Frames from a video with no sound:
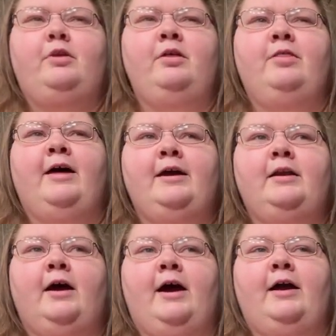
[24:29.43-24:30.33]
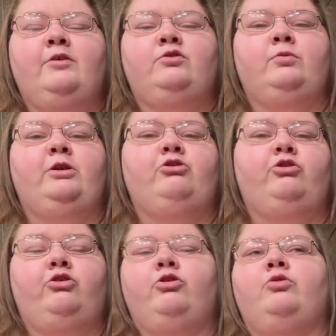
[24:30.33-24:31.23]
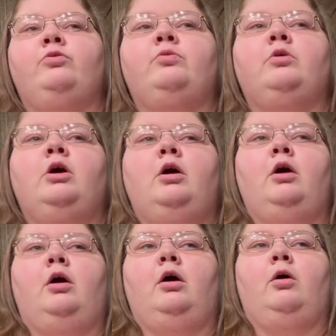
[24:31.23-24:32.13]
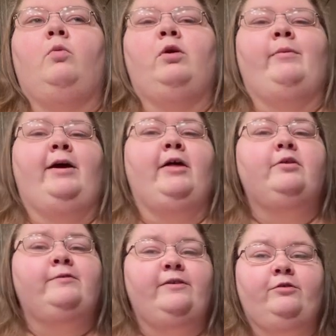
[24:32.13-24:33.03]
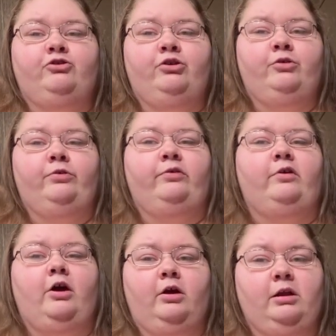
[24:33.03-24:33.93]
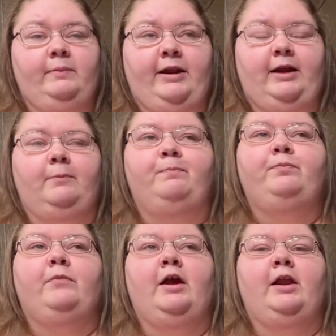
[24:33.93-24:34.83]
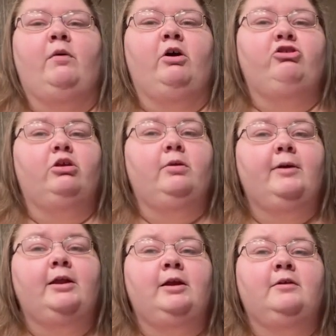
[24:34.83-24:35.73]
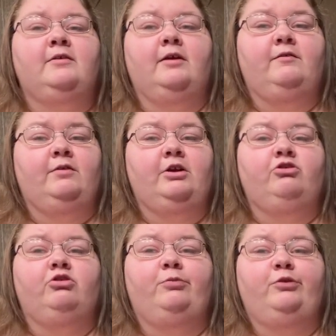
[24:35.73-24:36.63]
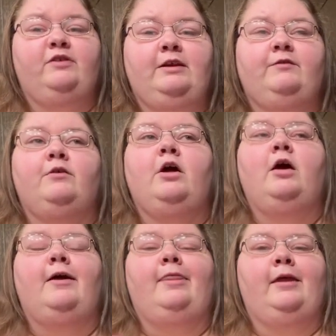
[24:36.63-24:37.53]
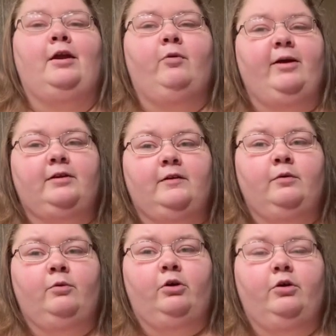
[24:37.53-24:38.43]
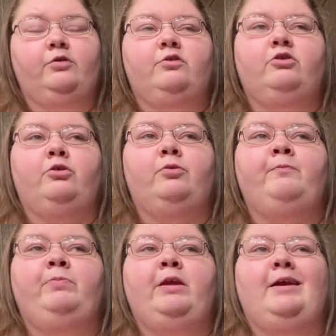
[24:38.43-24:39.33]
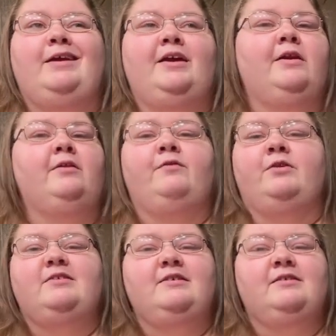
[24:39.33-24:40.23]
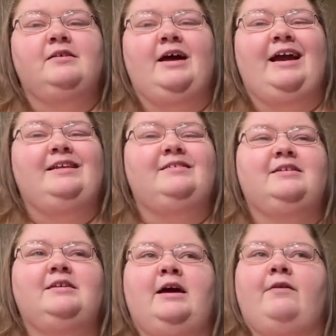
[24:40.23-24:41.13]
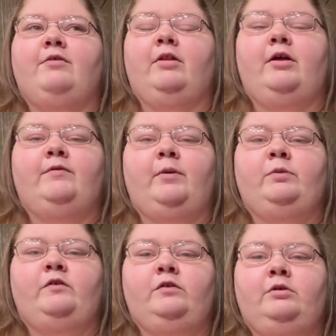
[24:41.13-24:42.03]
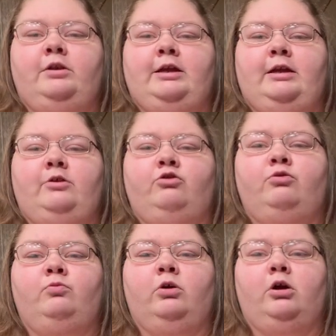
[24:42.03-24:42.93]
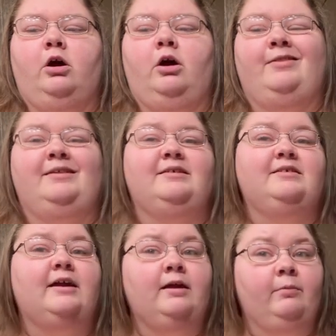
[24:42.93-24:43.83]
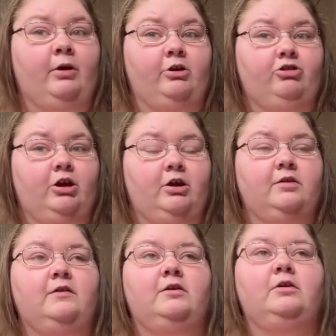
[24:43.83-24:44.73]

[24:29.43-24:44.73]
then I switch to one of my other favorite shows, Ugly Betty. And I watch Ugly Betty until I finish the motif, then I go back to Gilmore Girls. So in the first season, I didn't have a lot of opportunity to work on the second project,